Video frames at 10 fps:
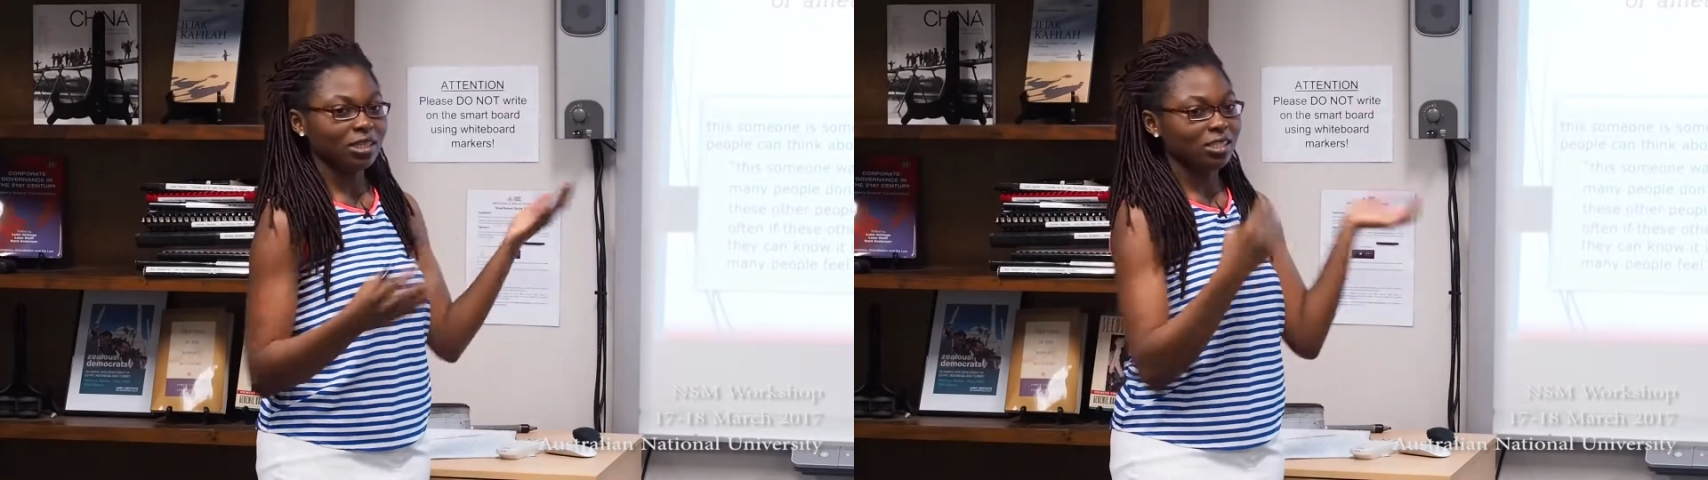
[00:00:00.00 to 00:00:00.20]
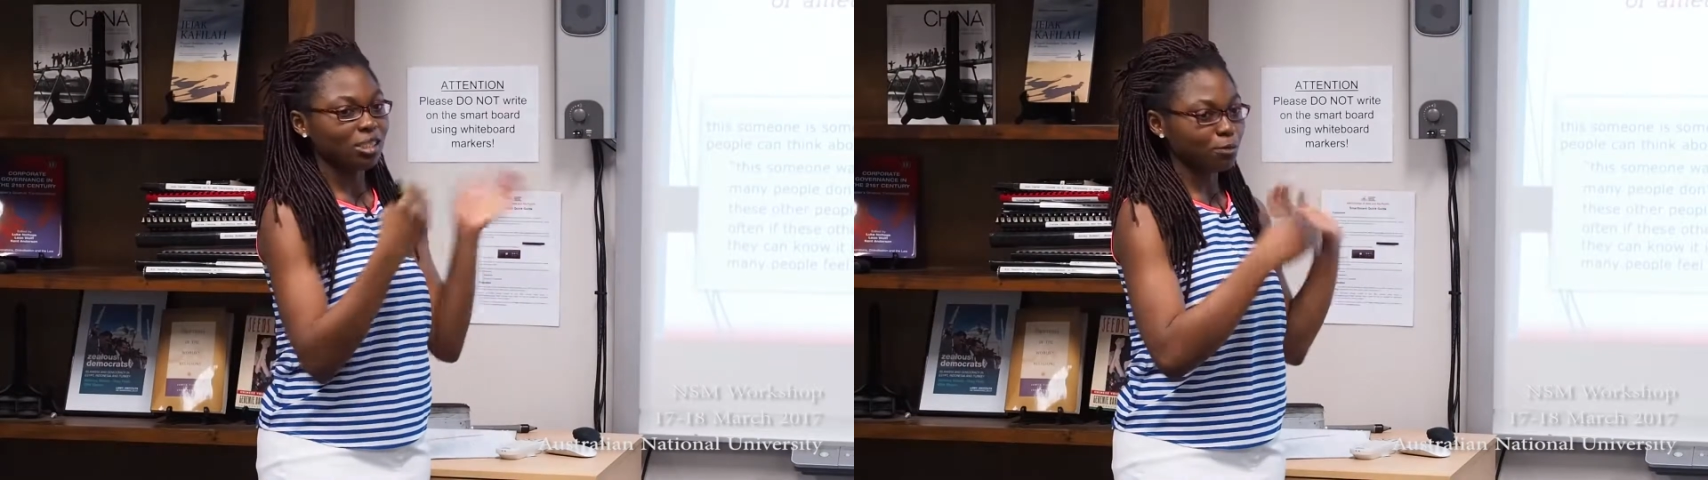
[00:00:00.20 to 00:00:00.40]

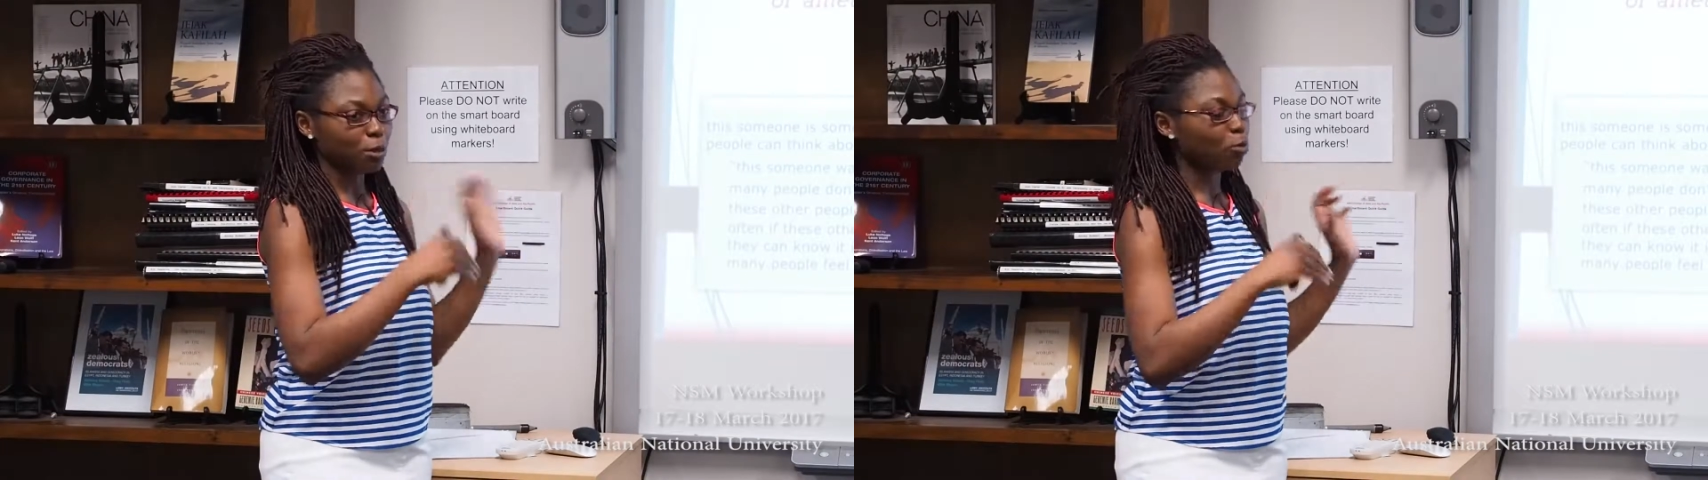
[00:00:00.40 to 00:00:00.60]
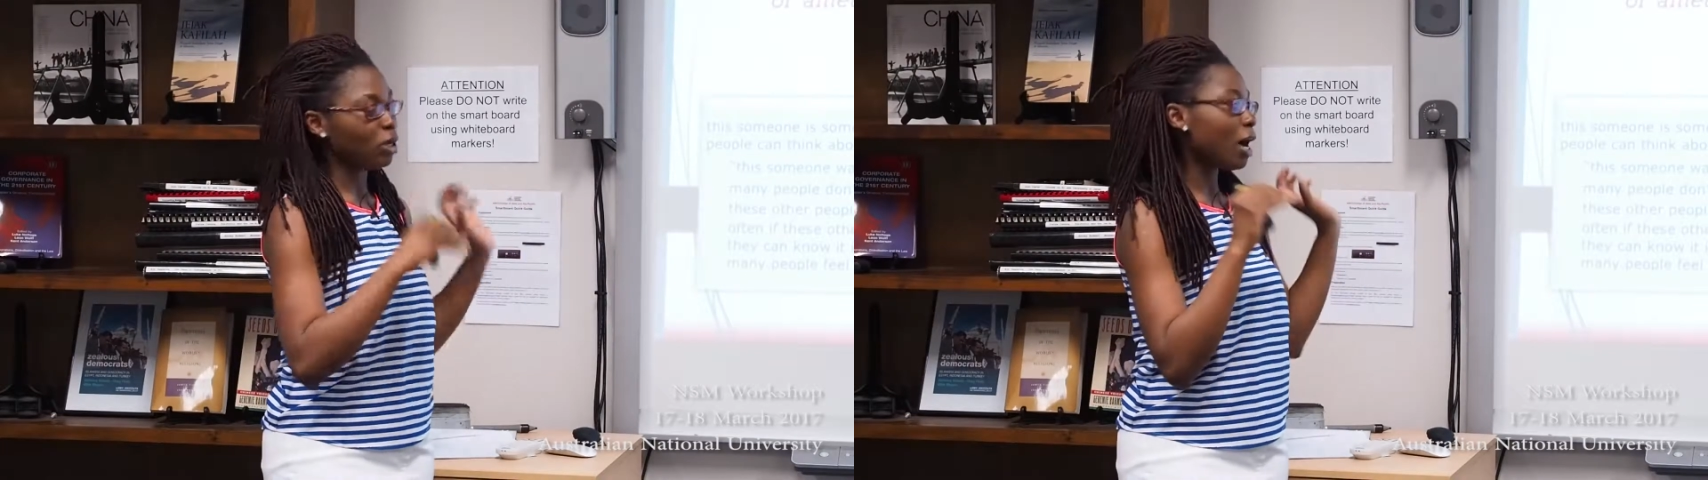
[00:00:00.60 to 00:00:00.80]
These
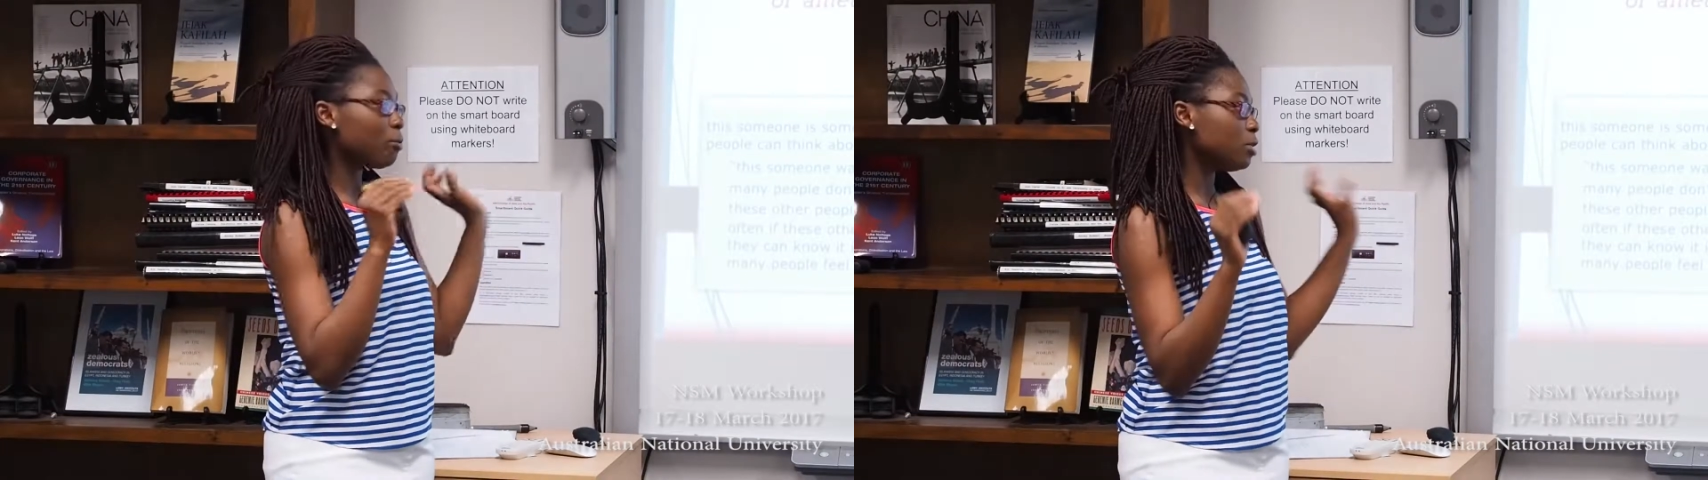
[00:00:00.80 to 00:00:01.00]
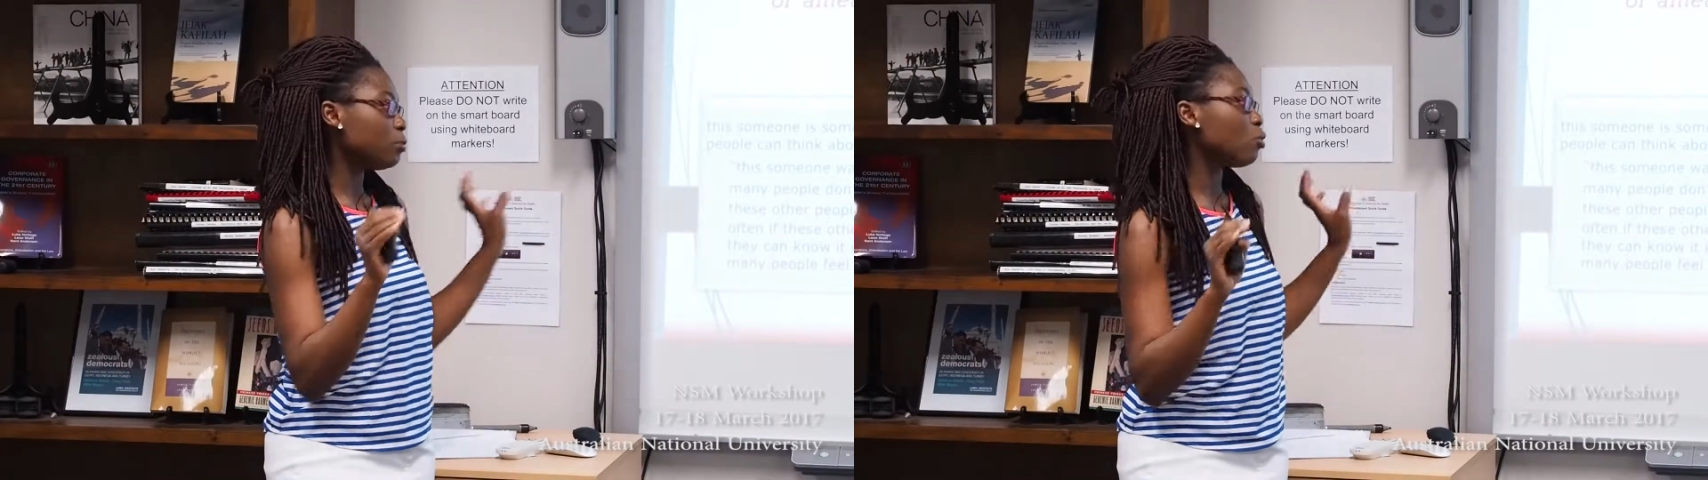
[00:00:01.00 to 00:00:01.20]
people are
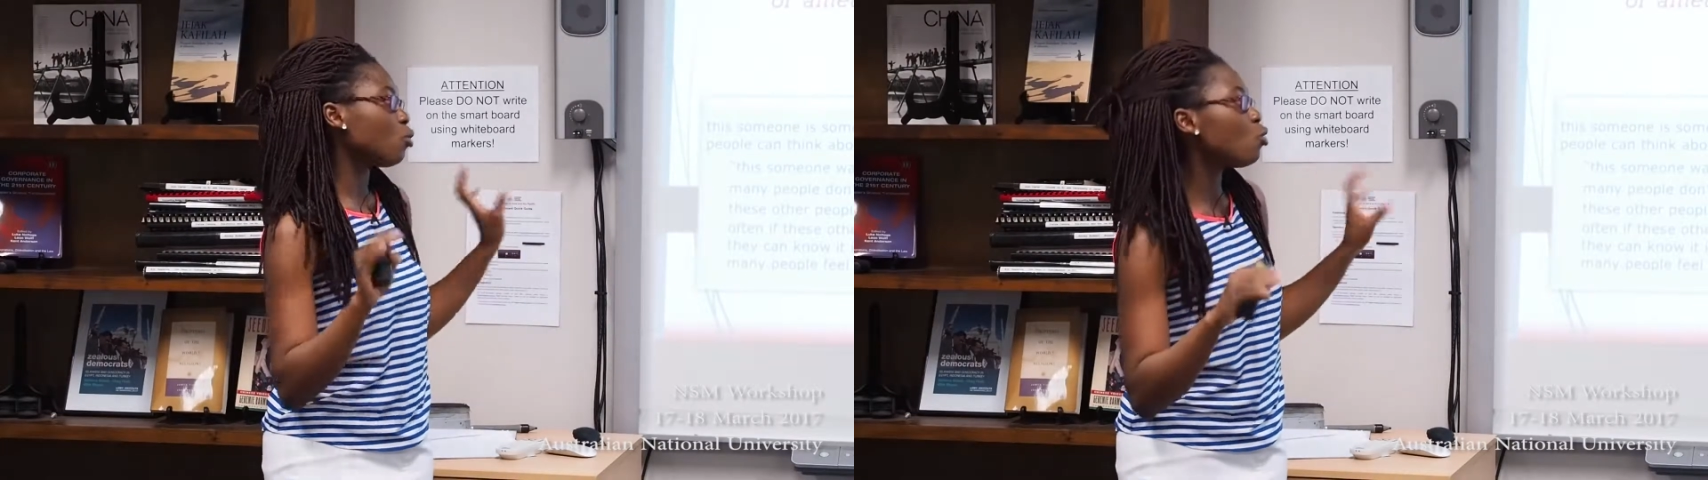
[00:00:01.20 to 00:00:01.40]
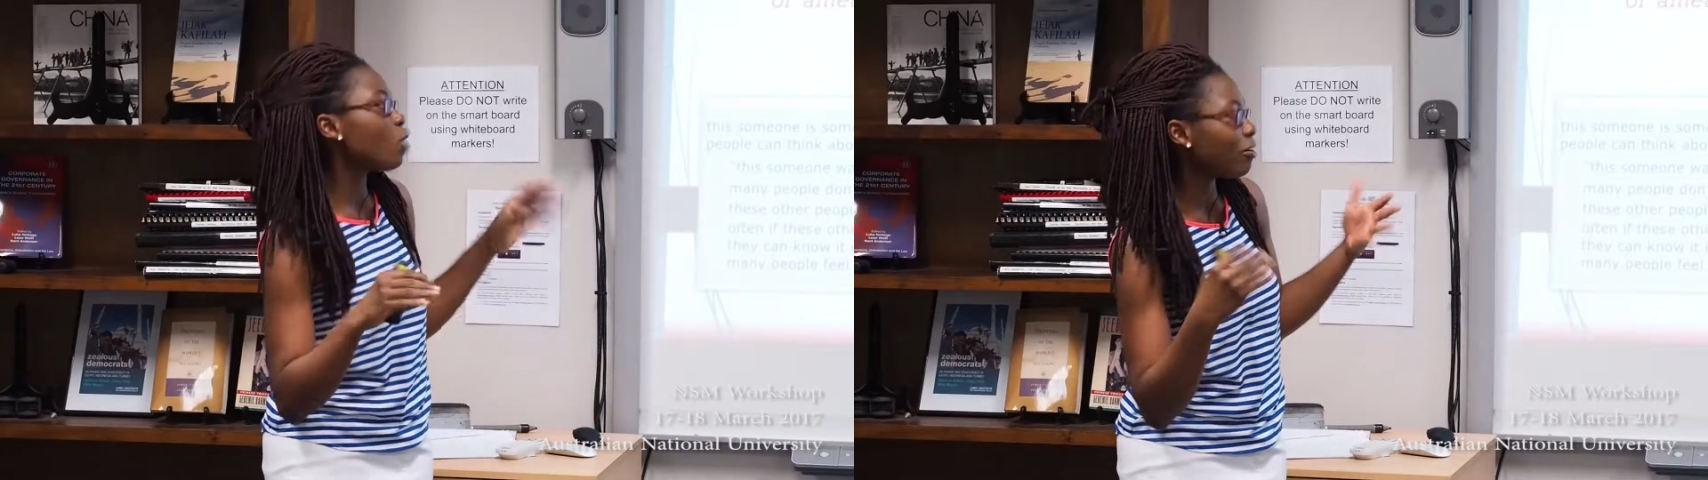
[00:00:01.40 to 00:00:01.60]
people
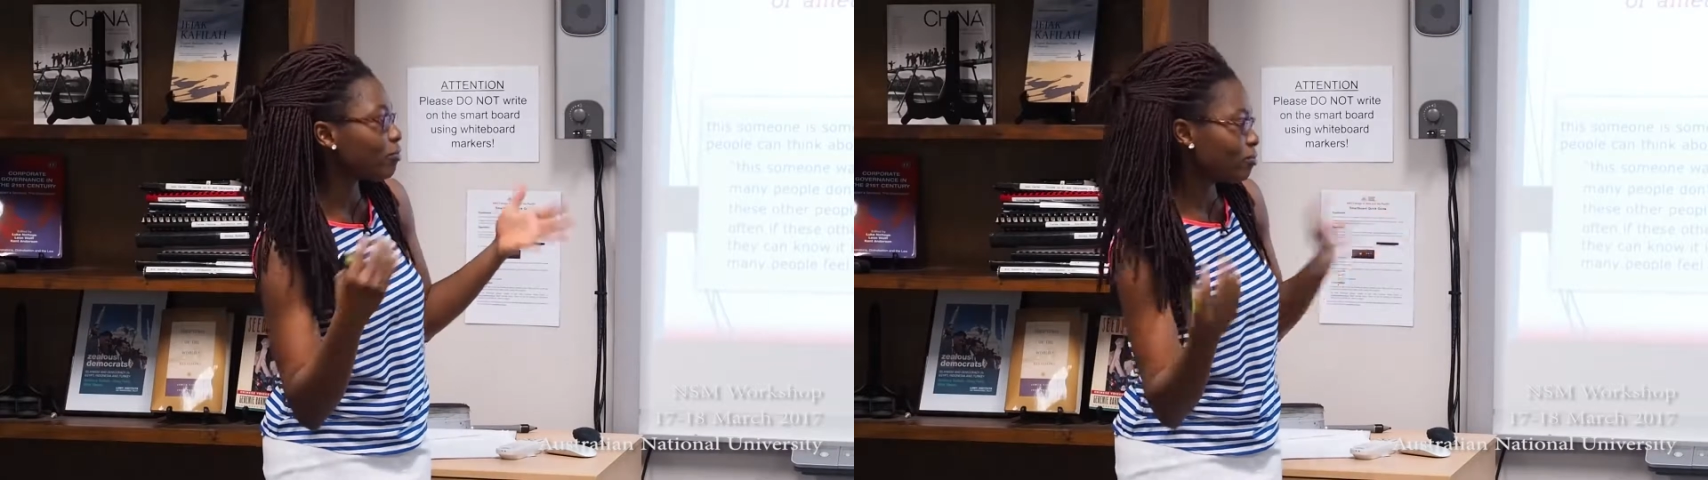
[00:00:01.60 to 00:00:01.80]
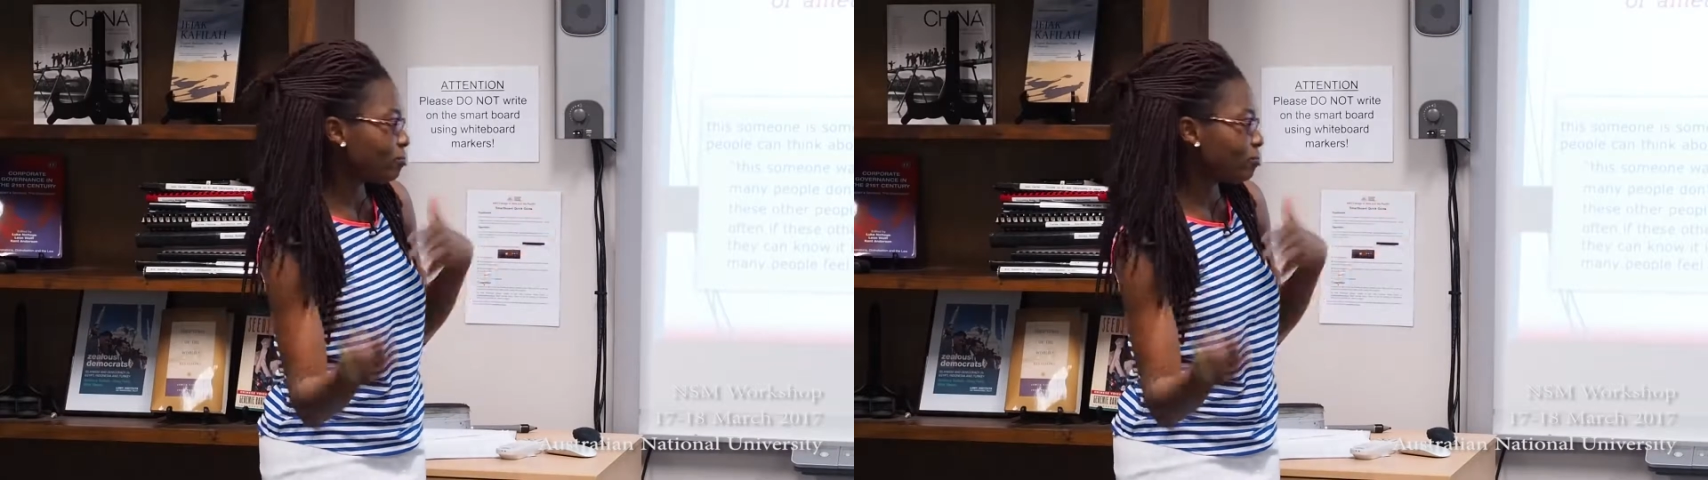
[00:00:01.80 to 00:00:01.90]
who have